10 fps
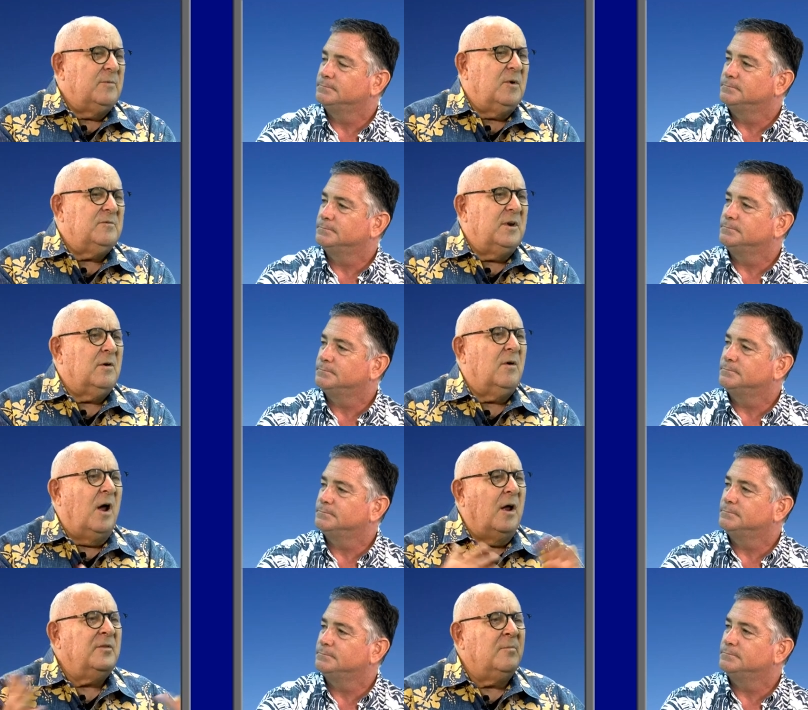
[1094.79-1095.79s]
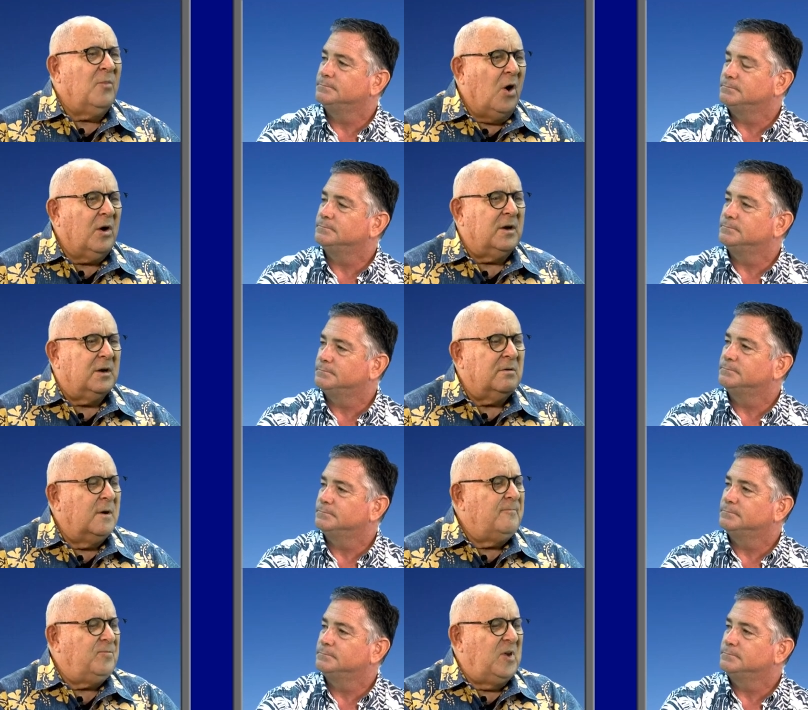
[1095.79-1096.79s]
Speaker 1: are on the market,
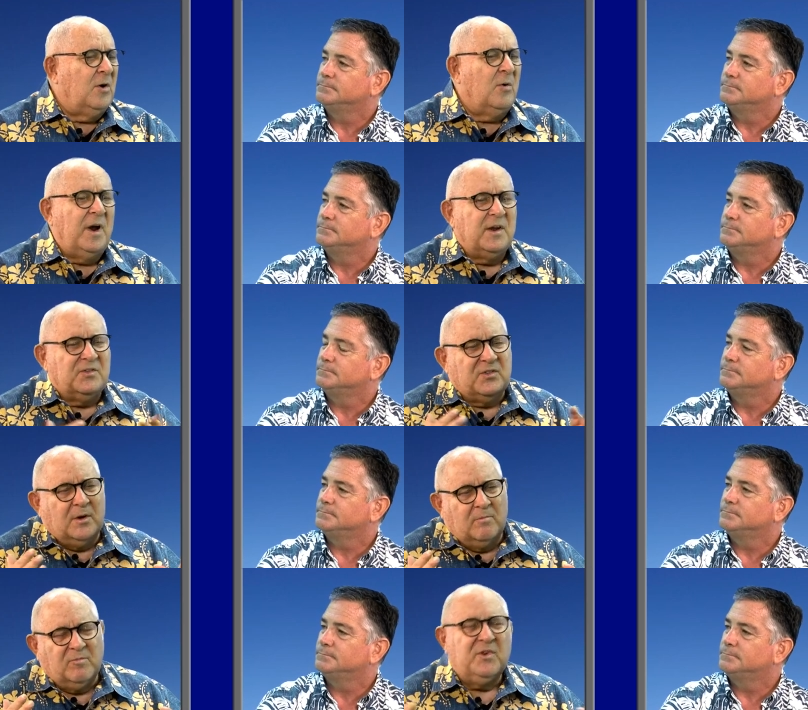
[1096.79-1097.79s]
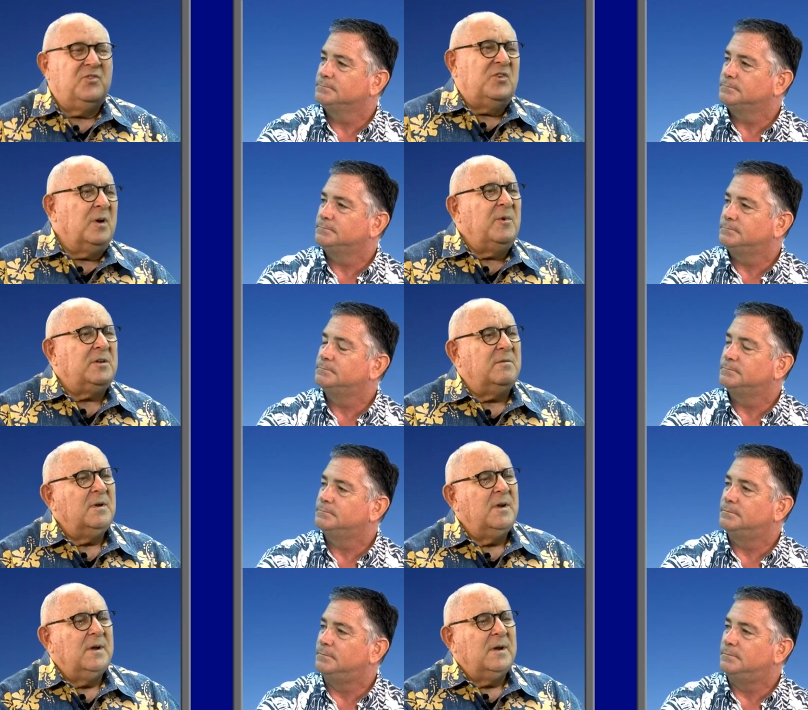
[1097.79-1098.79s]
as legitimate
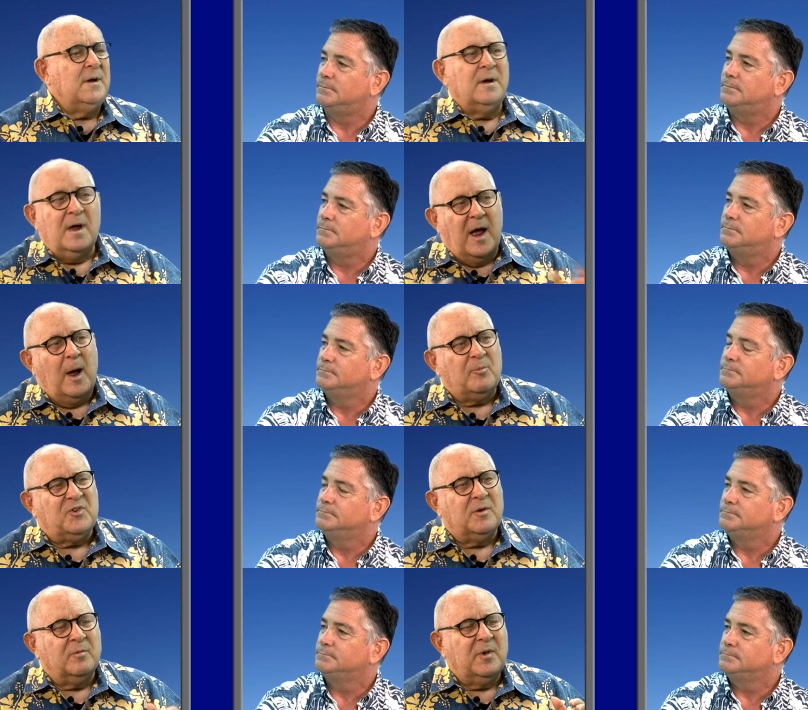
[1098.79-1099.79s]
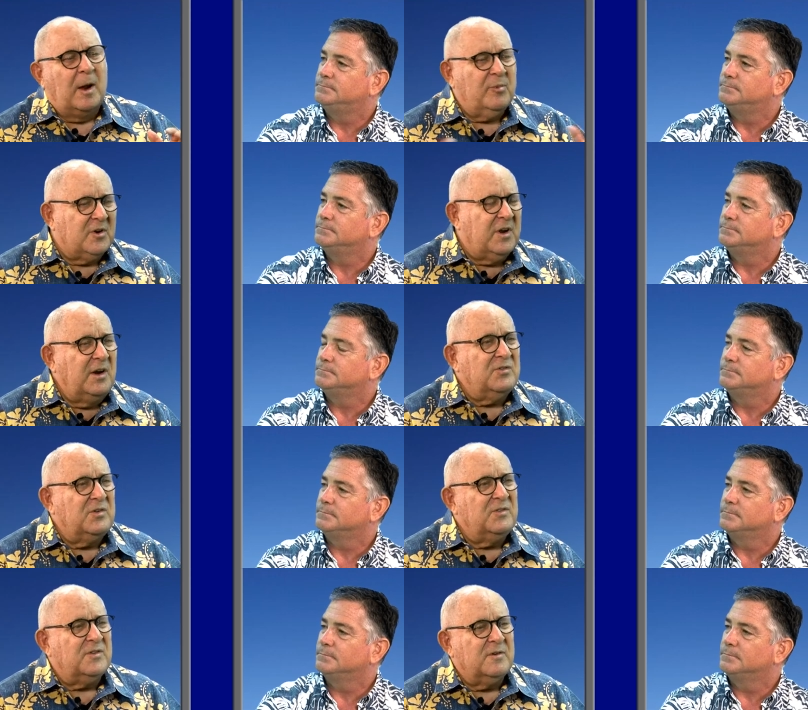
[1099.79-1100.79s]
apps and
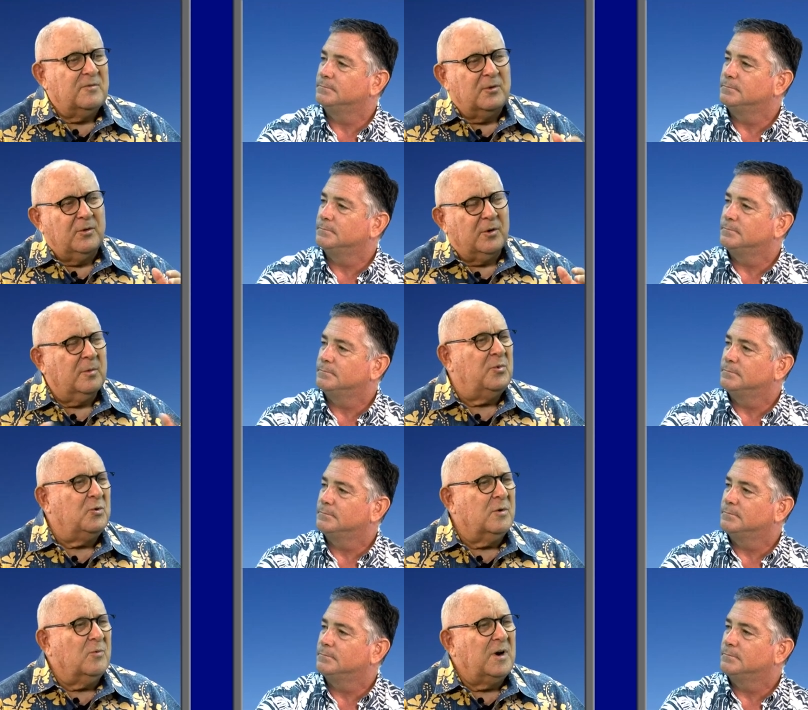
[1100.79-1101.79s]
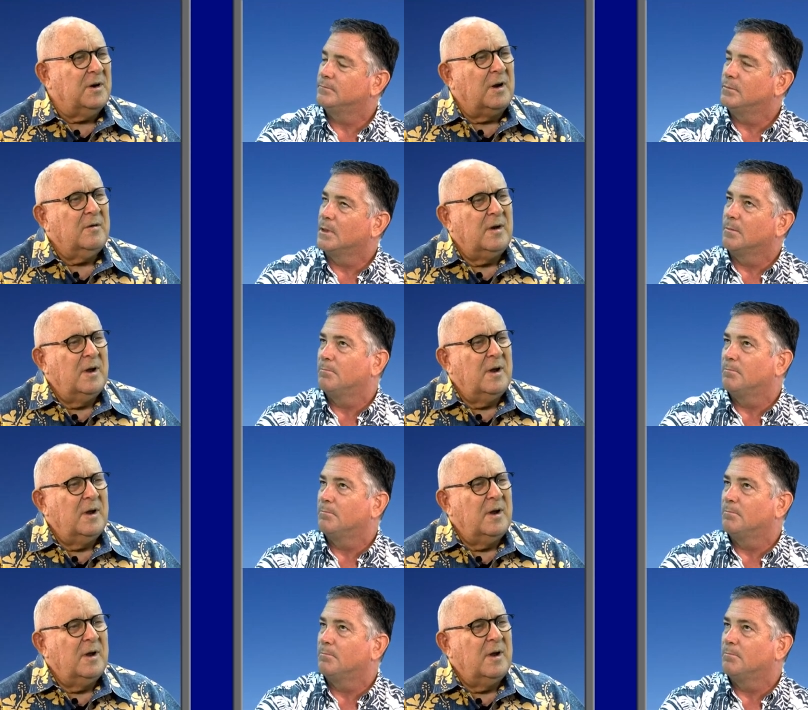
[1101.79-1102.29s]
applications for your computer and whatnot.